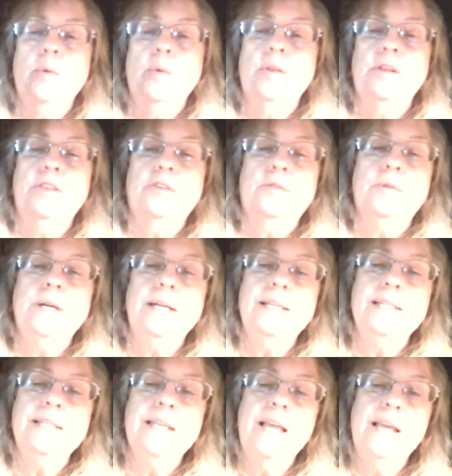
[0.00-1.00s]
with a
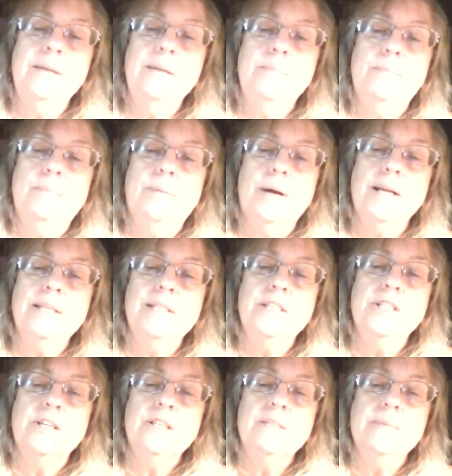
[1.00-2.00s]
3-cent price
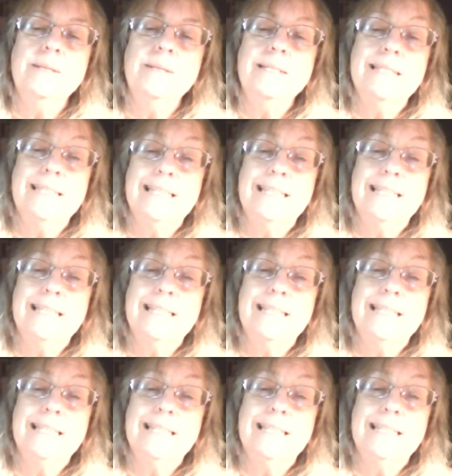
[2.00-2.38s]
adjustment,